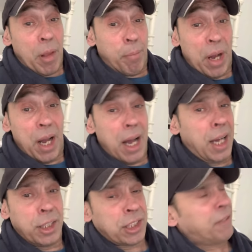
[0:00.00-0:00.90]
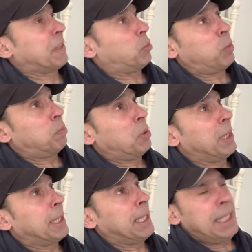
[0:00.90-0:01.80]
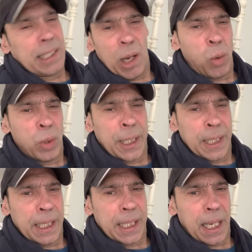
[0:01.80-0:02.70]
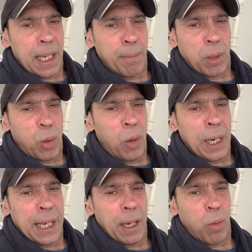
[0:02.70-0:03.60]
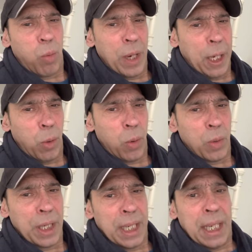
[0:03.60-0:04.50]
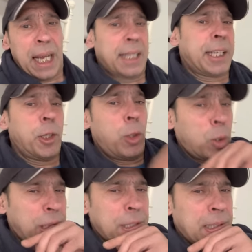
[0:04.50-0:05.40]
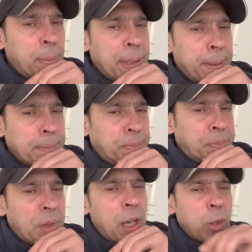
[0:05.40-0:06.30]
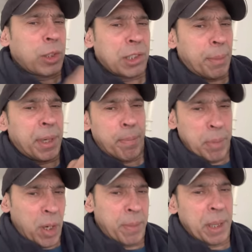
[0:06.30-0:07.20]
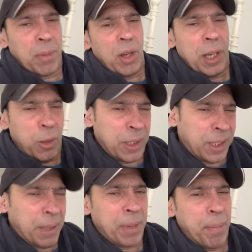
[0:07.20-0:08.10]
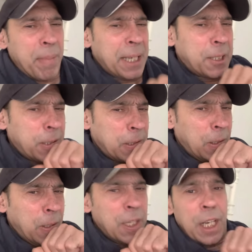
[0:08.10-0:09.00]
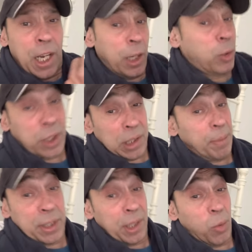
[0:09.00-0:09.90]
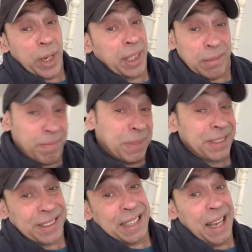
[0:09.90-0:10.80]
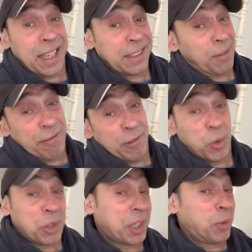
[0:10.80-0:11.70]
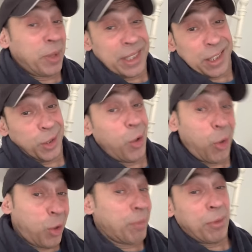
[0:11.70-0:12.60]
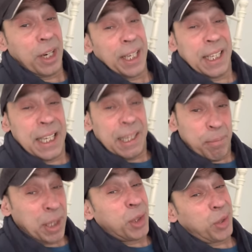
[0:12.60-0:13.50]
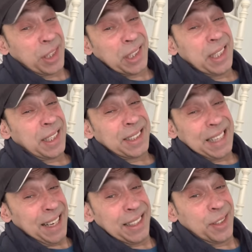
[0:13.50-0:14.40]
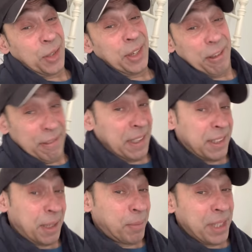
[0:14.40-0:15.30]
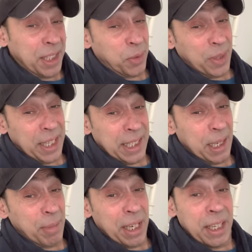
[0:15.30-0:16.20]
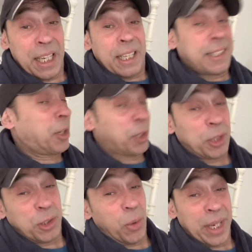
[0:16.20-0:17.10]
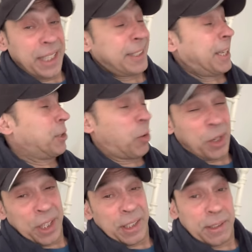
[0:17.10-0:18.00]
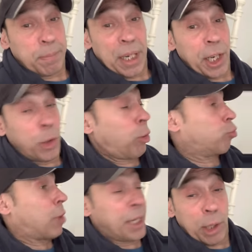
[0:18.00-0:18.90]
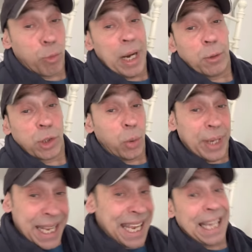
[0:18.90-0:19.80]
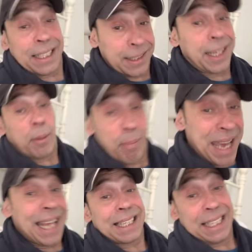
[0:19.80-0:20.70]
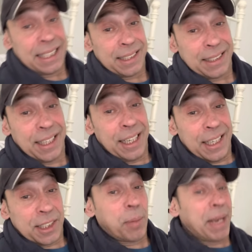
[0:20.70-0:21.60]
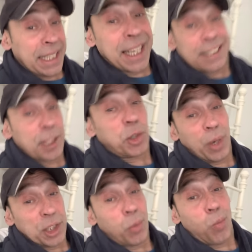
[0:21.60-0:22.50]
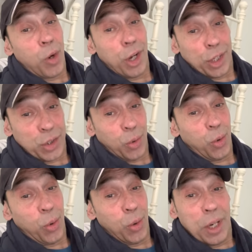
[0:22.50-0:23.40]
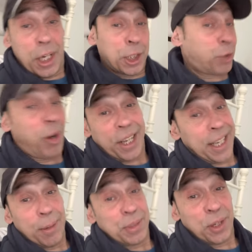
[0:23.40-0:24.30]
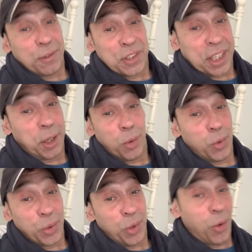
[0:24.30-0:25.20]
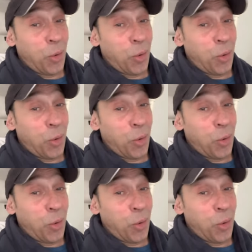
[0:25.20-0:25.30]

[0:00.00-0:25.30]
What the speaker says: But I used to think, well, boy, he's holding it up quite well. And then you looked at some of the, I looked at some of the Birmingham lot, I looked at some of the Manchester lot, I looked at some of the, you know, where there's gangs, unfortunately, where it's not gone right. But you can see the sadness on their face some days when they come out. They're going to do it. They're not going to, but they're not running around doing hectic madness to make their situation worse or trying to get themselves killed or